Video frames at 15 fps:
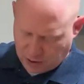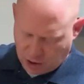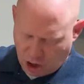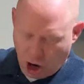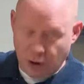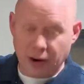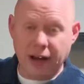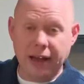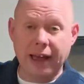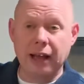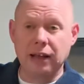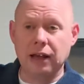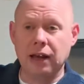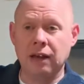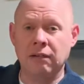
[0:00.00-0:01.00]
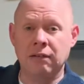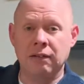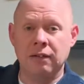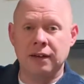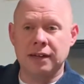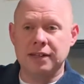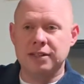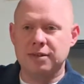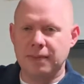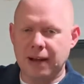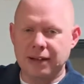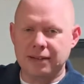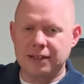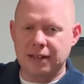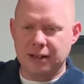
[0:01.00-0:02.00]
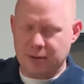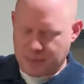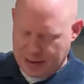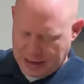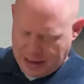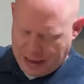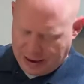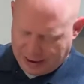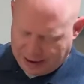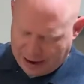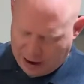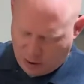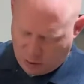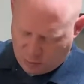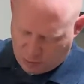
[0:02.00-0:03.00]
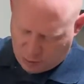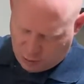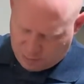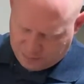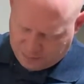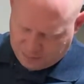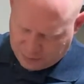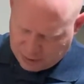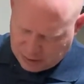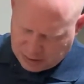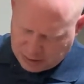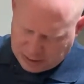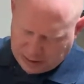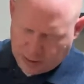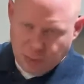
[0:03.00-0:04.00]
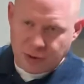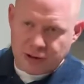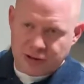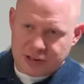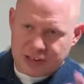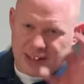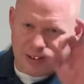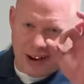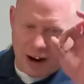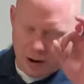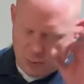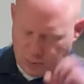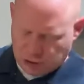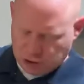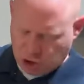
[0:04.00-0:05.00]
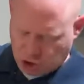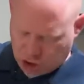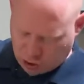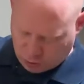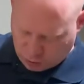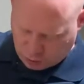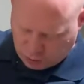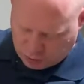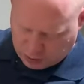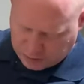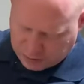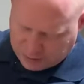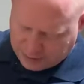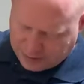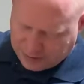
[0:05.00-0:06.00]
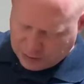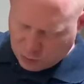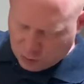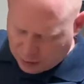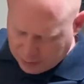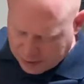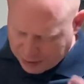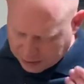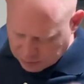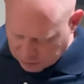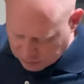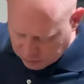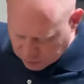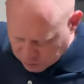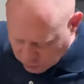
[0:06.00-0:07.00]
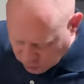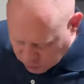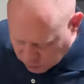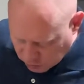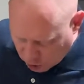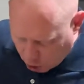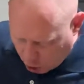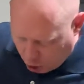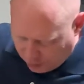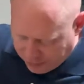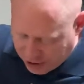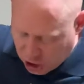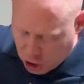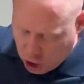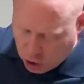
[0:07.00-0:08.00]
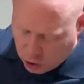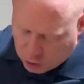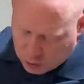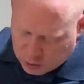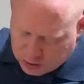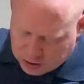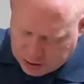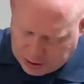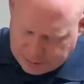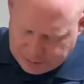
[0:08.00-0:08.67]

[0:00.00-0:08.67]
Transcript: Carakelly. Smells a little bit like caramel, like one of those little caramel chews. That's what I'm getting on the nose,